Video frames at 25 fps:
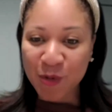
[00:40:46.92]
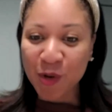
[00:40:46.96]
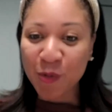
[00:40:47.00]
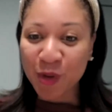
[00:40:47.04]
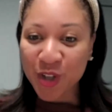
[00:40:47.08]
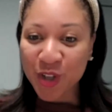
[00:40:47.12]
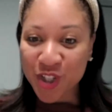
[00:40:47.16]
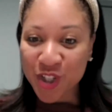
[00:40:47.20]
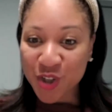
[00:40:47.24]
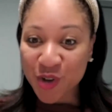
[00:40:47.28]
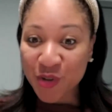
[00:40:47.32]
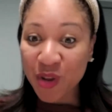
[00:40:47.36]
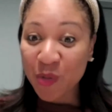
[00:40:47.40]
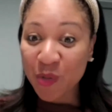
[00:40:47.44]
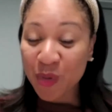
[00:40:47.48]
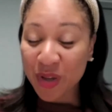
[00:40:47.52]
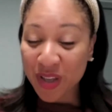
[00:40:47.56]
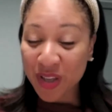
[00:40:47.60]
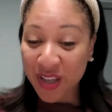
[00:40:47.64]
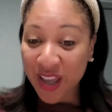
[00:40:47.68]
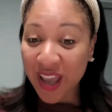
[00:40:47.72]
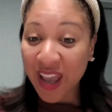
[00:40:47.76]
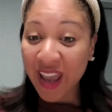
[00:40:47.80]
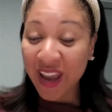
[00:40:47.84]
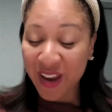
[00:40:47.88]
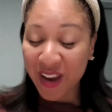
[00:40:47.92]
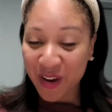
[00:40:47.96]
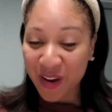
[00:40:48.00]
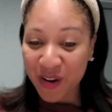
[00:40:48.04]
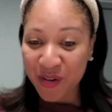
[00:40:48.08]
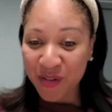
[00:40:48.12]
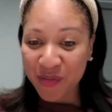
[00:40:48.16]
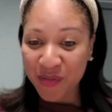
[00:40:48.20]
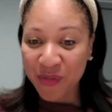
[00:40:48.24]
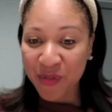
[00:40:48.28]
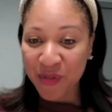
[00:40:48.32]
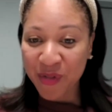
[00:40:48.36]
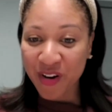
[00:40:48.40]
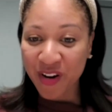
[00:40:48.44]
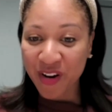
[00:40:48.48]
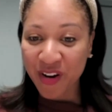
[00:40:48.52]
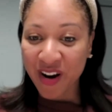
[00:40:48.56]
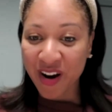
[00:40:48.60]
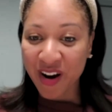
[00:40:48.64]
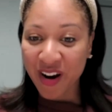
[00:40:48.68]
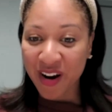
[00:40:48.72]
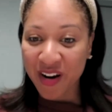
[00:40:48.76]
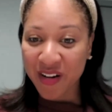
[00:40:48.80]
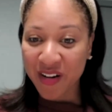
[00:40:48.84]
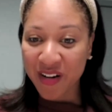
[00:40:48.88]
When we show that we care for
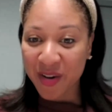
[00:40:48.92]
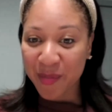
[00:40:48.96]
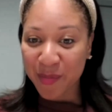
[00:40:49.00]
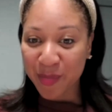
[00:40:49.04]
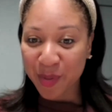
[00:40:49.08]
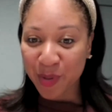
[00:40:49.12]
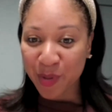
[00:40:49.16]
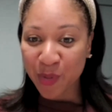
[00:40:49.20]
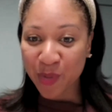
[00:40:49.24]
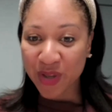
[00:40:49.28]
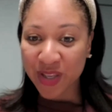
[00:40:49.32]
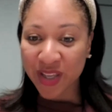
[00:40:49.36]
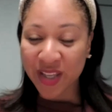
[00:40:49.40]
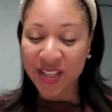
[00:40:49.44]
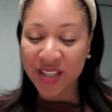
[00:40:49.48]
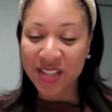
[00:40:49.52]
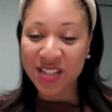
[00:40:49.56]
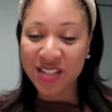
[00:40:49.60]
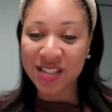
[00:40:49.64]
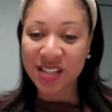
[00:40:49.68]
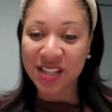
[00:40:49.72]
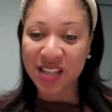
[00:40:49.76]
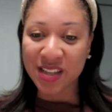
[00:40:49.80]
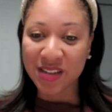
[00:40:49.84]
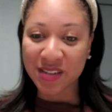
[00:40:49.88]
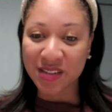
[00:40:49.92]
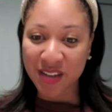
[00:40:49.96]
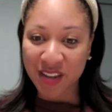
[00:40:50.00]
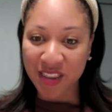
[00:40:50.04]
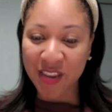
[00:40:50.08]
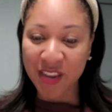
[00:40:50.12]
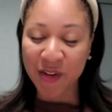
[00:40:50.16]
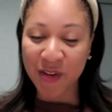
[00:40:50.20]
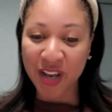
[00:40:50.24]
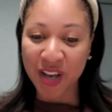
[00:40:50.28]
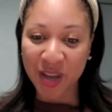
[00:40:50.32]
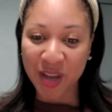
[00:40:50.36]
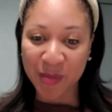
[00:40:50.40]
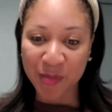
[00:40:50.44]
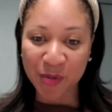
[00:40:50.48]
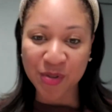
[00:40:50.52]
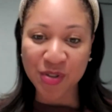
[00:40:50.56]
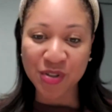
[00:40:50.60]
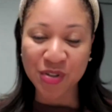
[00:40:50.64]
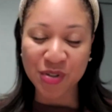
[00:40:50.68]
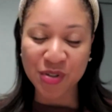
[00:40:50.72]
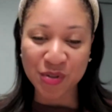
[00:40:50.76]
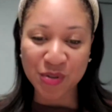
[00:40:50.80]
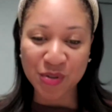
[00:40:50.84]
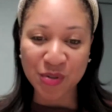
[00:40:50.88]
our employees, then they're
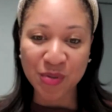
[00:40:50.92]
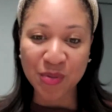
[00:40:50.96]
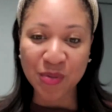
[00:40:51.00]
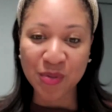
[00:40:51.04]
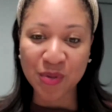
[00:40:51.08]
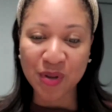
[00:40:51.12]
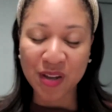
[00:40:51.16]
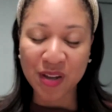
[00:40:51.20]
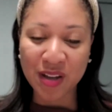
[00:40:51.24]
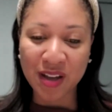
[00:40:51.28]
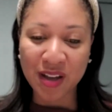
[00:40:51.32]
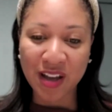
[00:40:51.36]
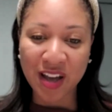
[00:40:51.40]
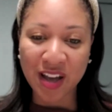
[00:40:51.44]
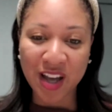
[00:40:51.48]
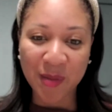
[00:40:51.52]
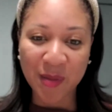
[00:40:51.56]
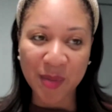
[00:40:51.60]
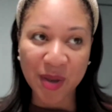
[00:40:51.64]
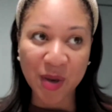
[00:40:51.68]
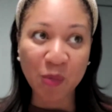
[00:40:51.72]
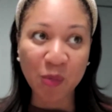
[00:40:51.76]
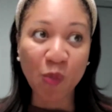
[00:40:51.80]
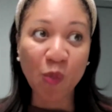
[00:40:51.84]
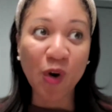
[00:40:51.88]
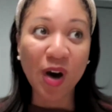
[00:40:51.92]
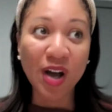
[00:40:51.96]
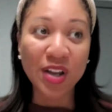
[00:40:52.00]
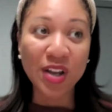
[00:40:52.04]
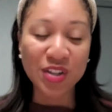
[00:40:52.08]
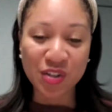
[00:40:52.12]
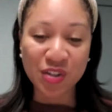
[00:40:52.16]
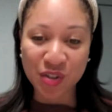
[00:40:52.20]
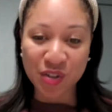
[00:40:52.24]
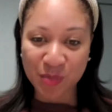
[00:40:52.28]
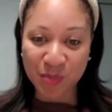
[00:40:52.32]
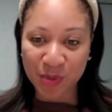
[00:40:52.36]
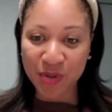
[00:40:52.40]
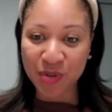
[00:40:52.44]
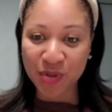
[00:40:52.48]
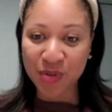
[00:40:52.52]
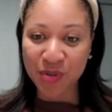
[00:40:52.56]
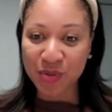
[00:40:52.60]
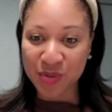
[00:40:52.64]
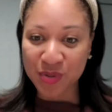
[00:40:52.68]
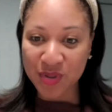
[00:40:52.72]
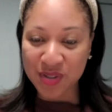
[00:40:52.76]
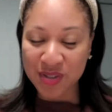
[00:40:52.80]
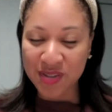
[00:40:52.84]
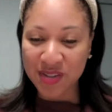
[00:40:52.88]
able to and want to
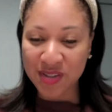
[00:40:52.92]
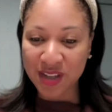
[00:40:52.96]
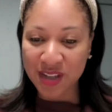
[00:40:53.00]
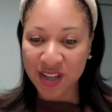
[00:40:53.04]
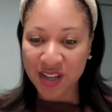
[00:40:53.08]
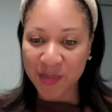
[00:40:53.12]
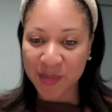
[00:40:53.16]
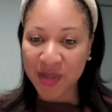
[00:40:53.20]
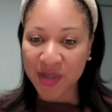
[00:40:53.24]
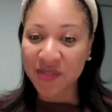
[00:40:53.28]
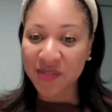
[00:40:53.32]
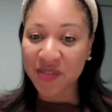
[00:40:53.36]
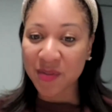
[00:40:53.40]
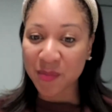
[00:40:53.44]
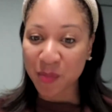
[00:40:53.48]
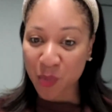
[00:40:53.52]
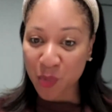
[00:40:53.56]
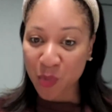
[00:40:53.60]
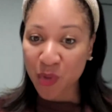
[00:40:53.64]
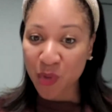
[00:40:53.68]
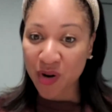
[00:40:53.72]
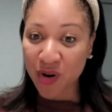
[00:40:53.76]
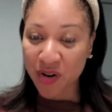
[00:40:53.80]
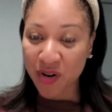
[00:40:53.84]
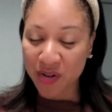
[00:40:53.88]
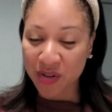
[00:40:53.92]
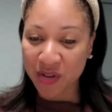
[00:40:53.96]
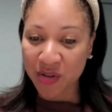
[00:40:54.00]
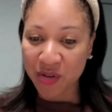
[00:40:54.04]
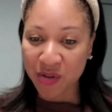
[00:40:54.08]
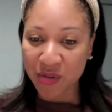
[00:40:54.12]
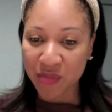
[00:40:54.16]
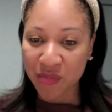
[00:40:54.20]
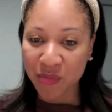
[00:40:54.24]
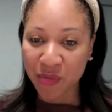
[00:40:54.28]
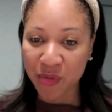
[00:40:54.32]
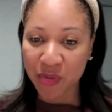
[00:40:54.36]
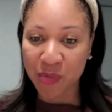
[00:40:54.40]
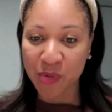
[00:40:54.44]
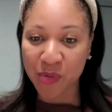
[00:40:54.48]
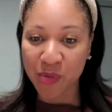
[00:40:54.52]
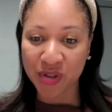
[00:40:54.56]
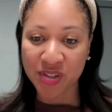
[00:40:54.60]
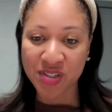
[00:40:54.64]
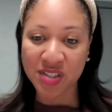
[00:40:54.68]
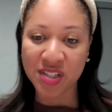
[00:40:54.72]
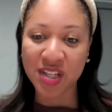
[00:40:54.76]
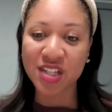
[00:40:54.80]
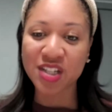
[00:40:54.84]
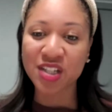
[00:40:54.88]
produce even more, for the
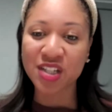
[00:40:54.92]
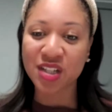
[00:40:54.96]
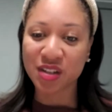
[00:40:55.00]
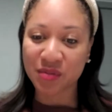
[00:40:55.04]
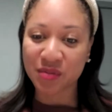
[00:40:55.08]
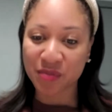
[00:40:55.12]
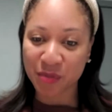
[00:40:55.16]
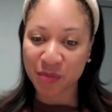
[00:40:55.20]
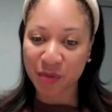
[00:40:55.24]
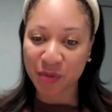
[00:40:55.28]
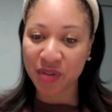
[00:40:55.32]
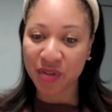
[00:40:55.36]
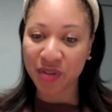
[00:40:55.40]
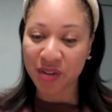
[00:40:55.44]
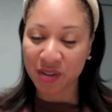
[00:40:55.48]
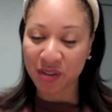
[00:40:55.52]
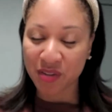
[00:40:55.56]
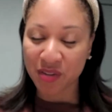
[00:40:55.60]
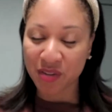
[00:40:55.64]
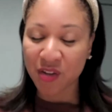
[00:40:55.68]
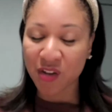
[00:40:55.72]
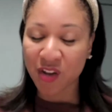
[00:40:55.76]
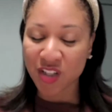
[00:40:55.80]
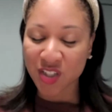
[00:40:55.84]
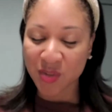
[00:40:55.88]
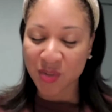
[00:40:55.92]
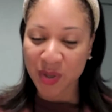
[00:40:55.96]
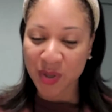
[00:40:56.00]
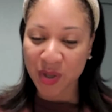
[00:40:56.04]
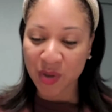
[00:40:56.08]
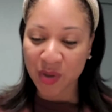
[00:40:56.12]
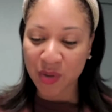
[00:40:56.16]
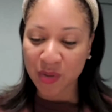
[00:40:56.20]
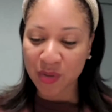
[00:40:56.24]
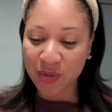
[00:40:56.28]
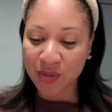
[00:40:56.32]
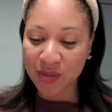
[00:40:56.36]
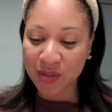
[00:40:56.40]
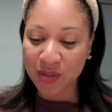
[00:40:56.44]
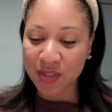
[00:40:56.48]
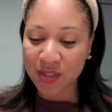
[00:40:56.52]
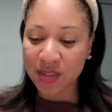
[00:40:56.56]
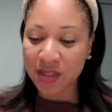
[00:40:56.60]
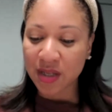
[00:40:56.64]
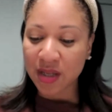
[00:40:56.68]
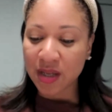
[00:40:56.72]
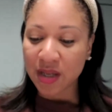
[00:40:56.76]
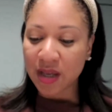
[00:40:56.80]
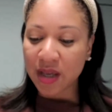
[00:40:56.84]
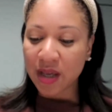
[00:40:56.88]
organization and for the ultimate
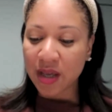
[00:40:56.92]
goals.